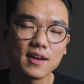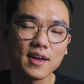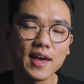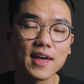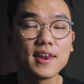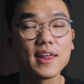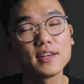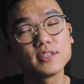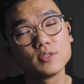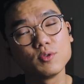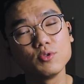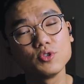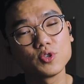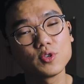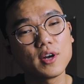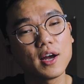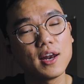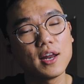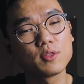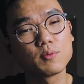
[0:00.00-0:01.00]
And as
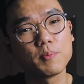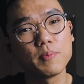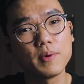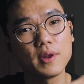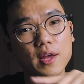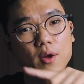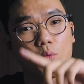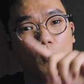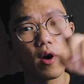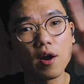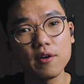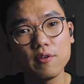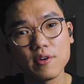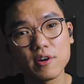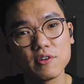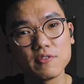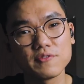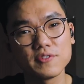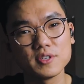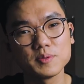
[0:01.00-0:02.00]
usual, I like to play one
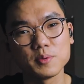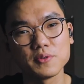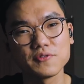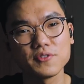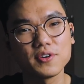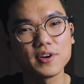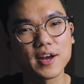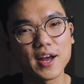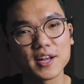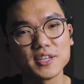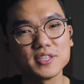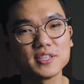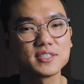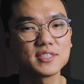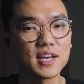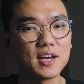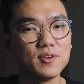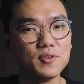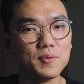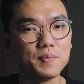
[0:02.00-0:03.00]
round first before I actually
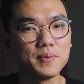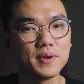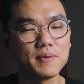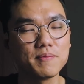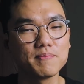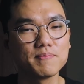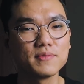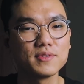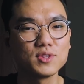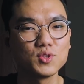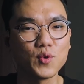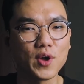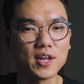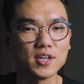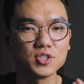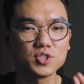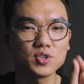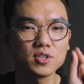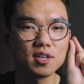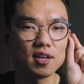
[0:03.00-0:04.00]
start looping to
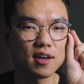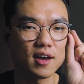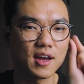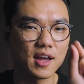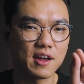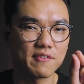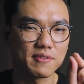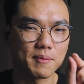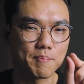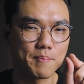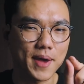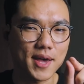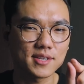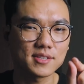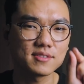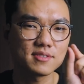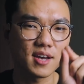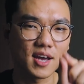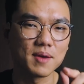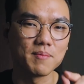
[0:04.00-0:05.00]
ensure that I have the
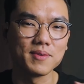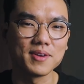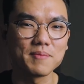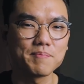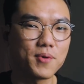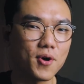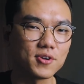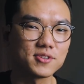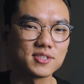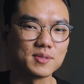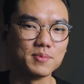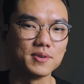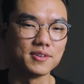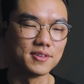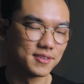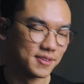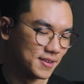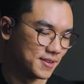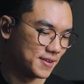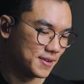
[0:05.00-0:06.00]
best timing
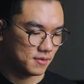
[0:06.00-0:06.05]
possible.